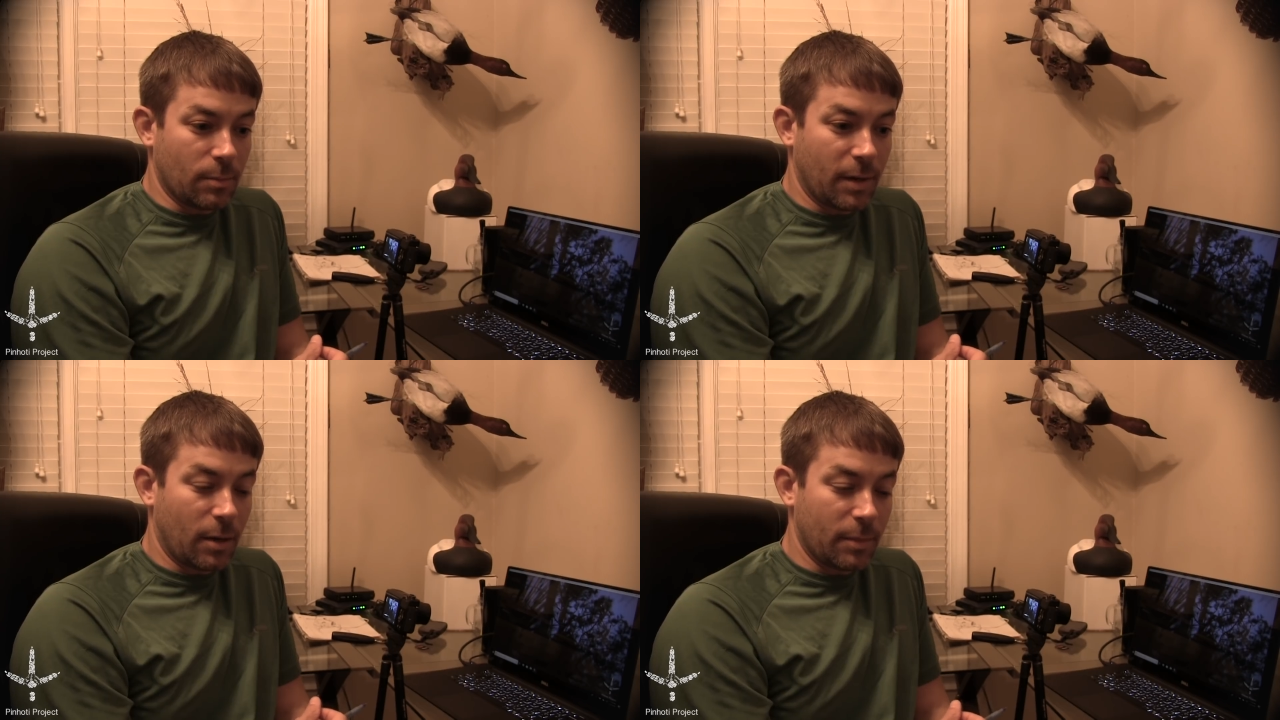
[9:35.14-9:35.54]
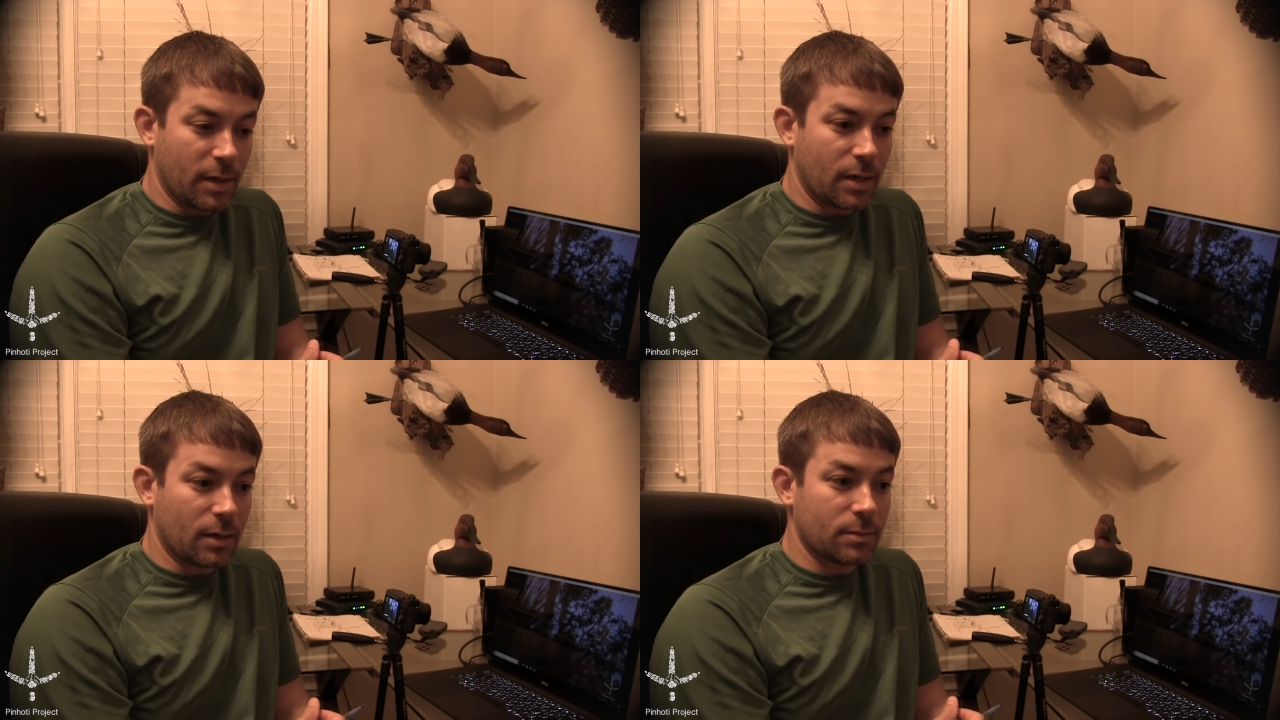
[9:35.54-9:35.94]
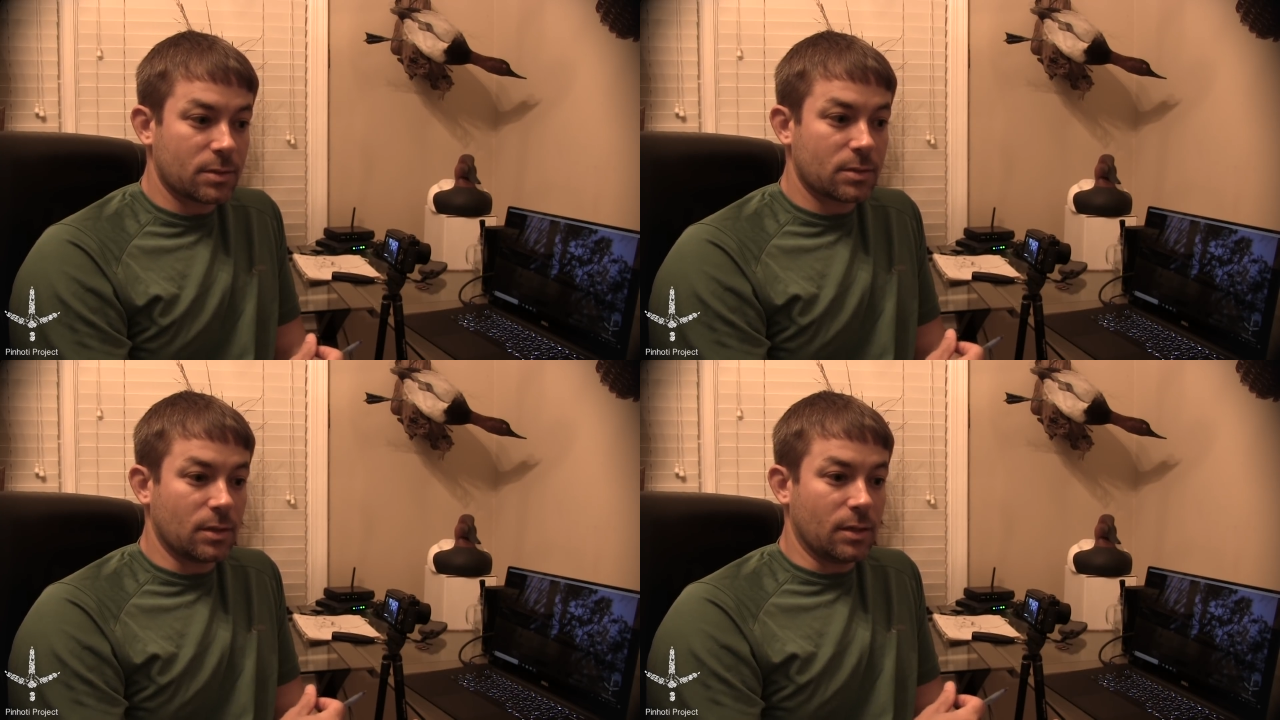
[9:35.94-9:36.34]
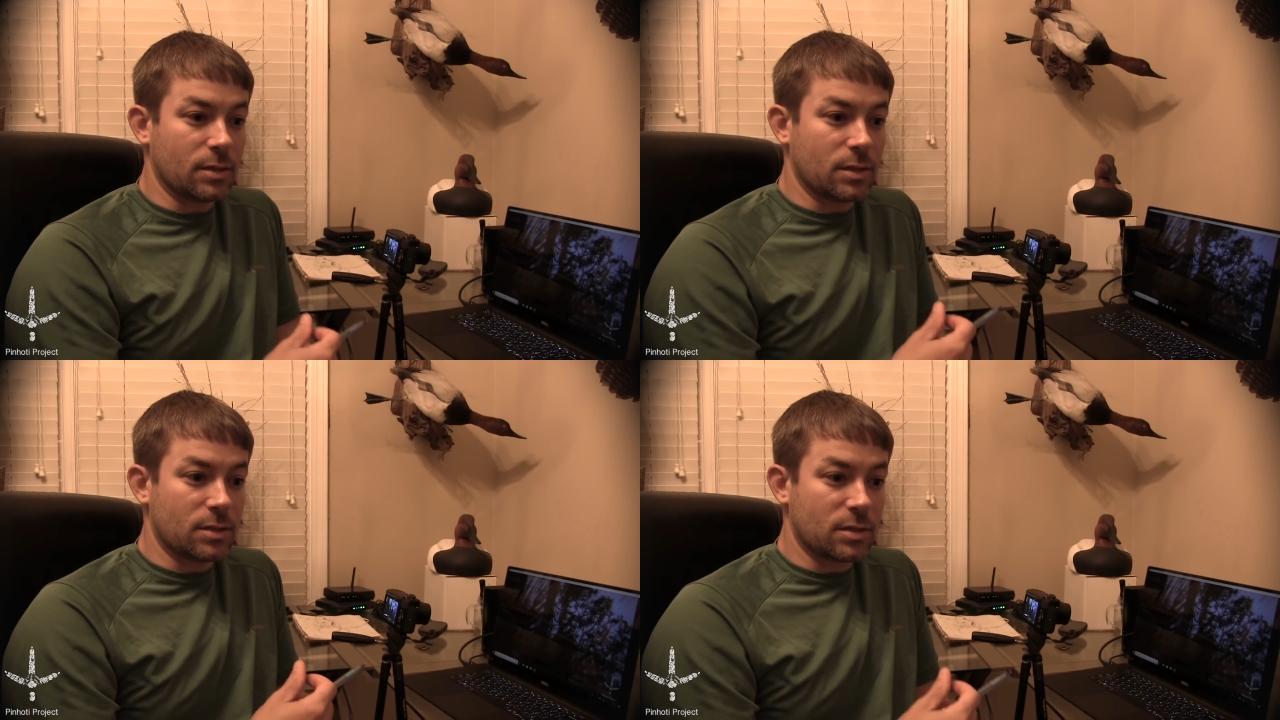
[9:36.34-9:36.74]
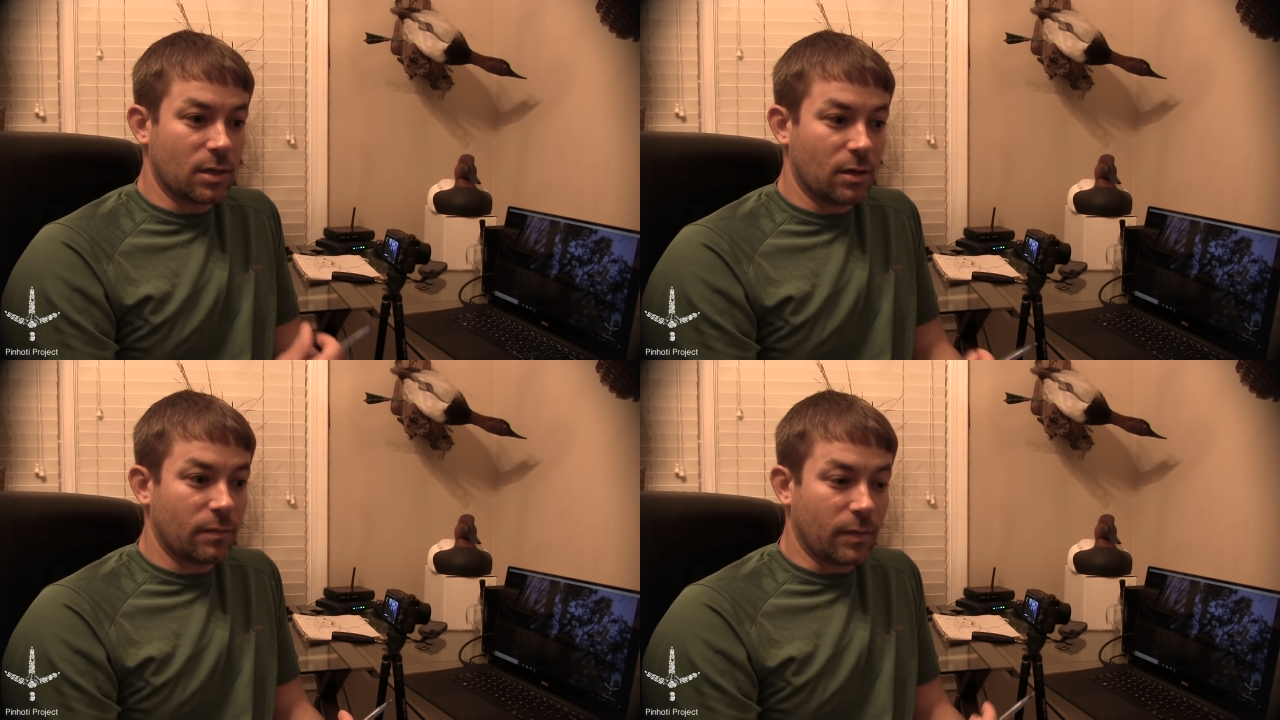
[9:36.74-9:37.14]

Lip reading: palmettos and stuff.